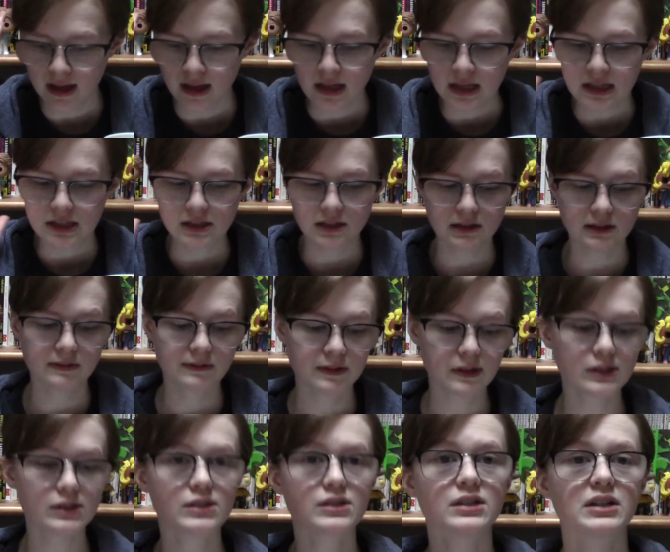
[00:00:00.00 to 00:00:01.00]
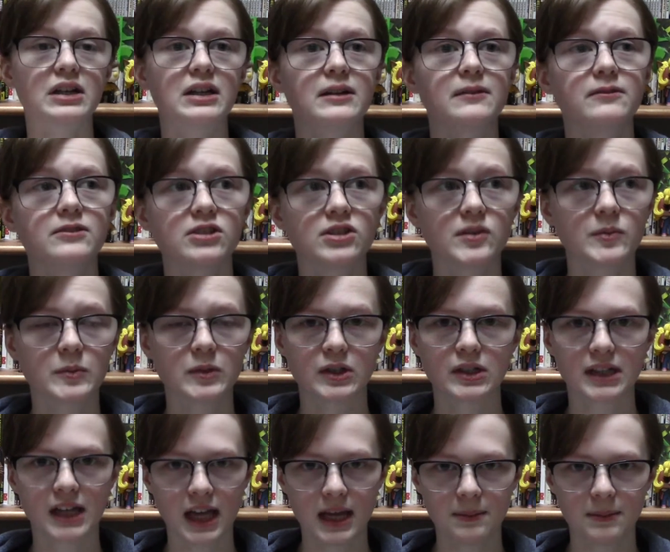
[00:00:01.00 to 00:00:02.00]
So the first customer
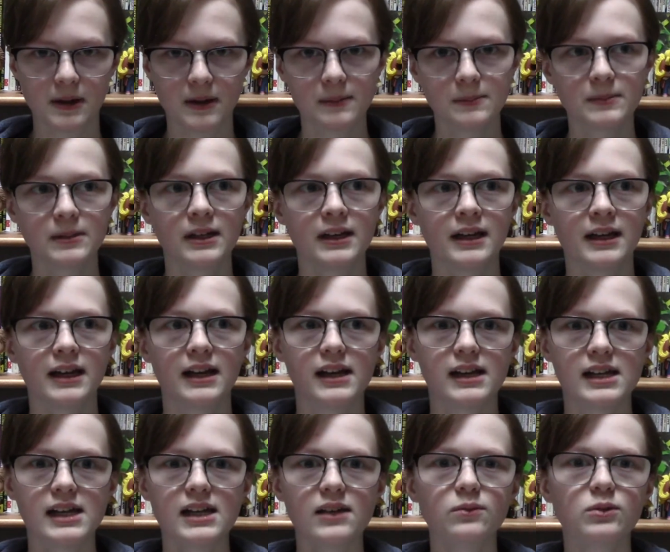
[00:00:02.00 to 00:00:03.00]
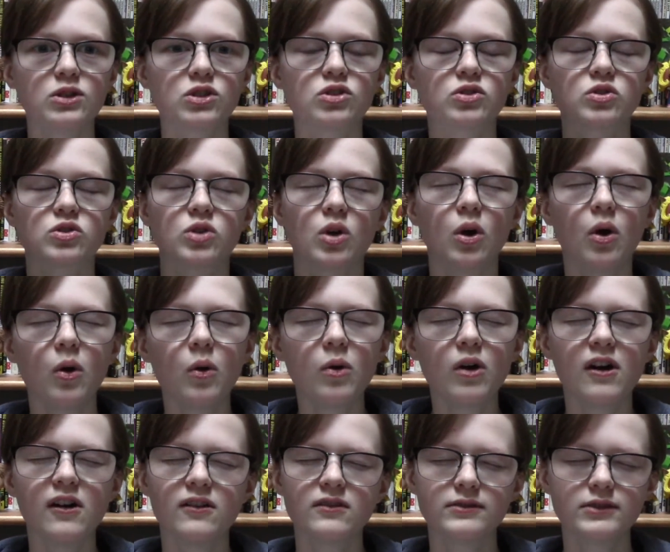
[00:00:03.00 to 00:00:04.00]
came up, and he was so
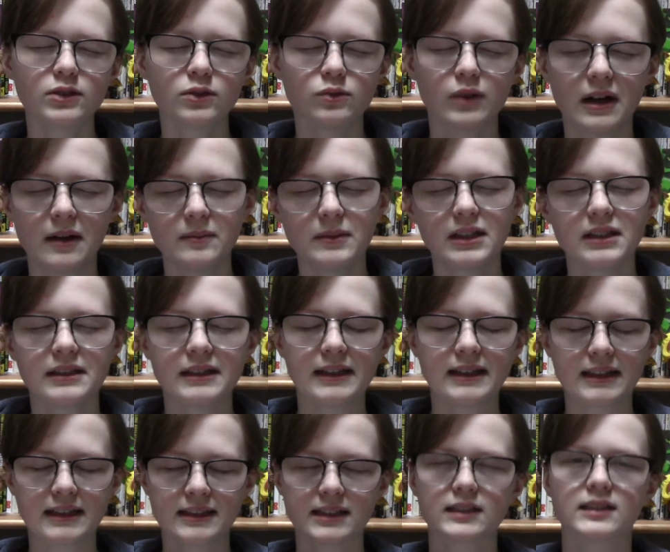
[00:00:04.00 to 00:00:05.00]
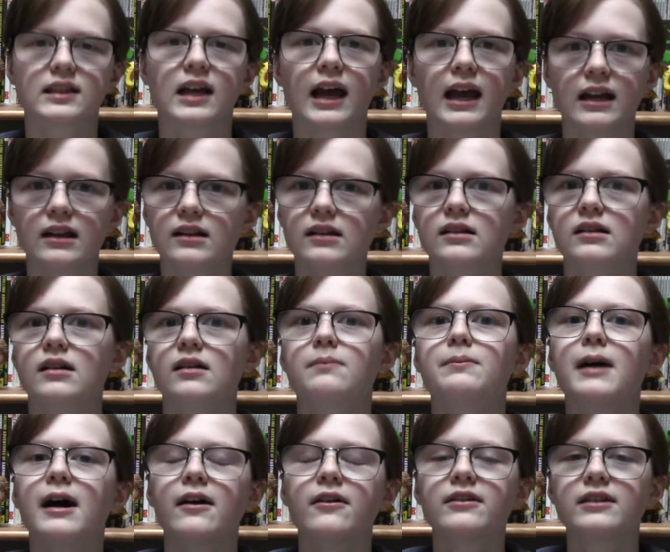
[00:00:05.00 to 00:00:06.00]
overwhelmingly excited
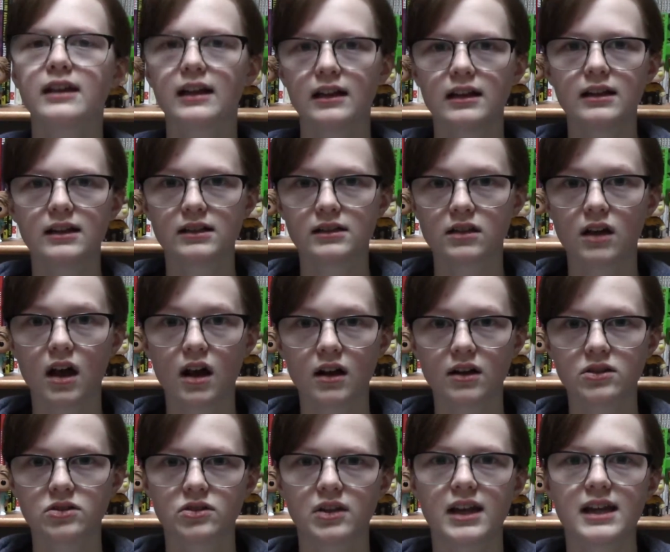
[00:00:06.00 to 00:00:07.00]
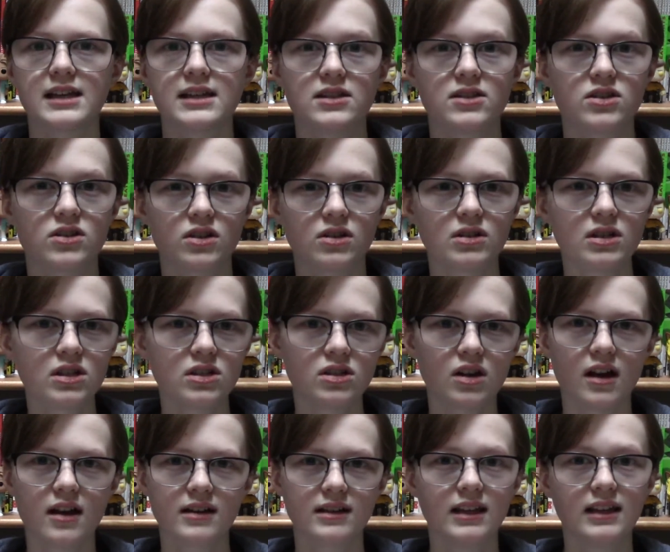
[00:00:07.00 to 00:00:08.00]
about getting a taco that he started
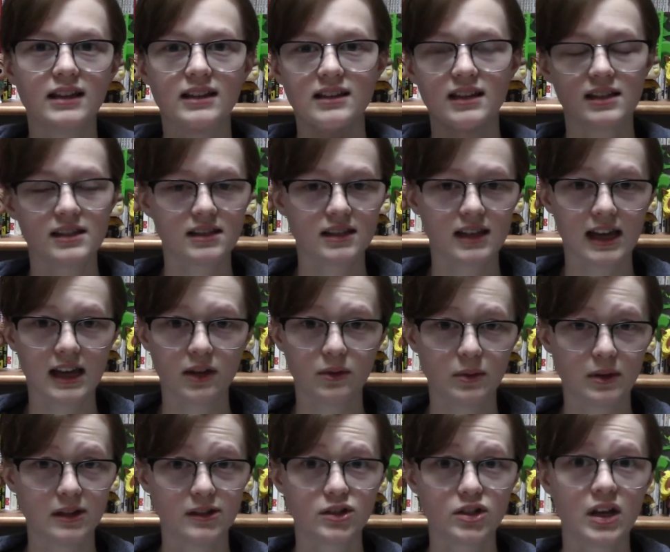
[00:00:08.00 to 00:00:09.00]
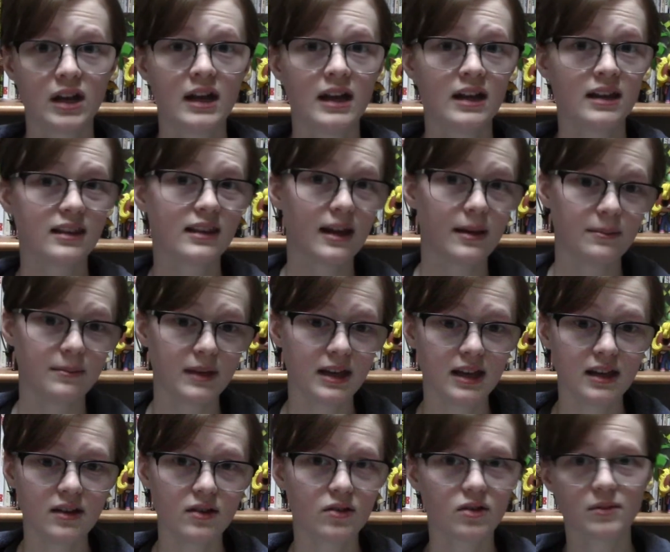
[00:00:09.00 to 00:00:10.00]
talking in this language that
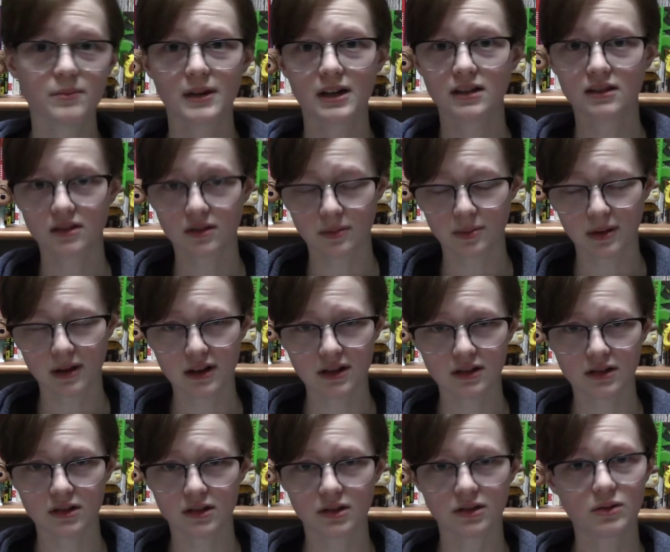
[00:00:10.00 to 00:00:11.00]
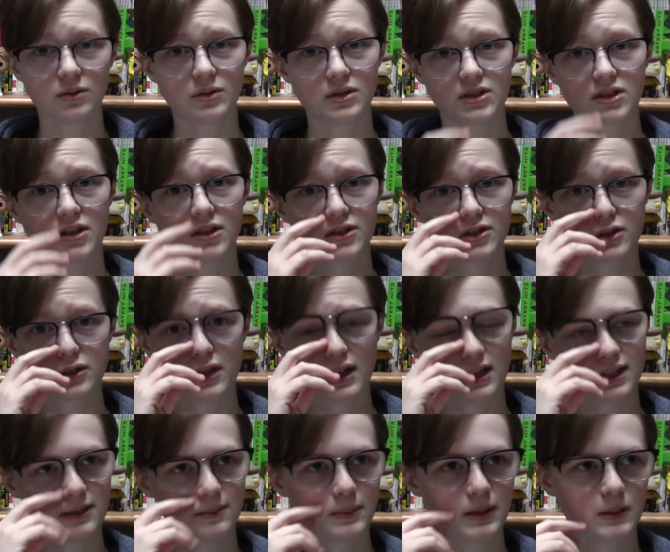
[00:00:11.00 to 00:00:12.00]
me or my little partner, who was also
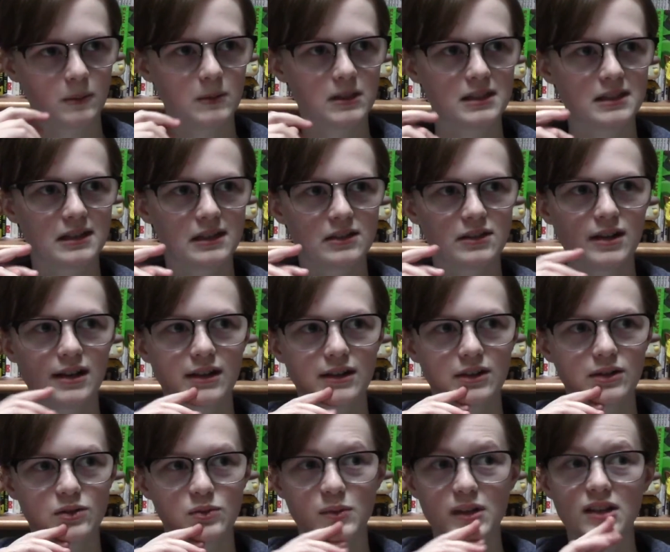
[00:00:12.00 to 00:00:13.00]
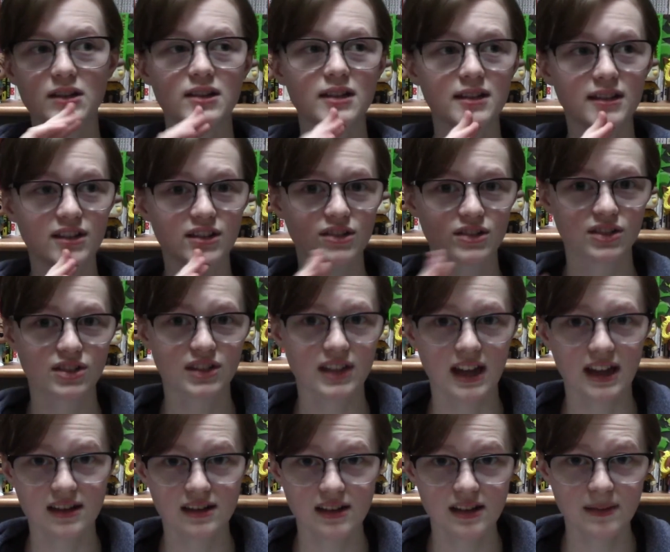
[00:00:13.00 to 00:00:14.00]
helping me sell tacos, we couldn't
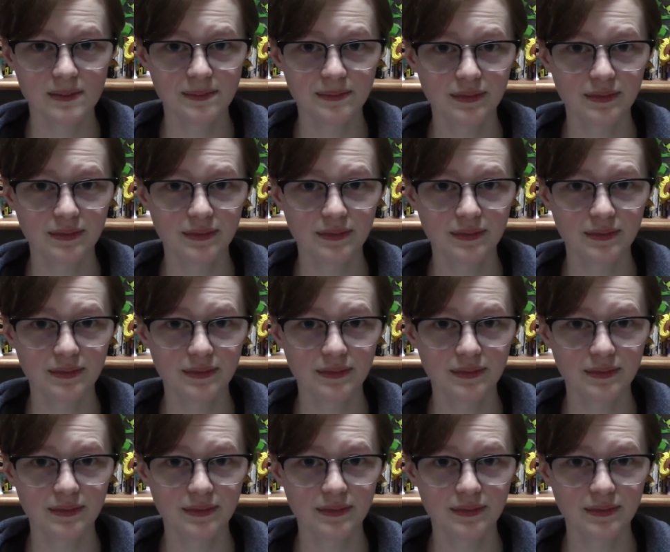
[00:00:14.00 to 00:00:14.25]
understand him.